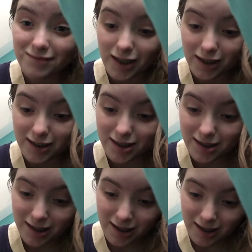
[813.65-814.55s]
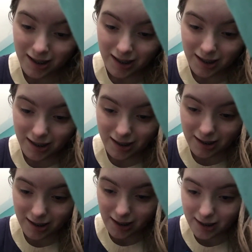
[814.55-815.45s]
That's
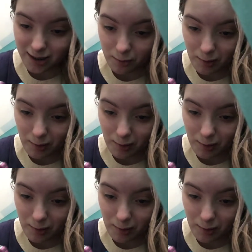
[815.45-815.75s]
the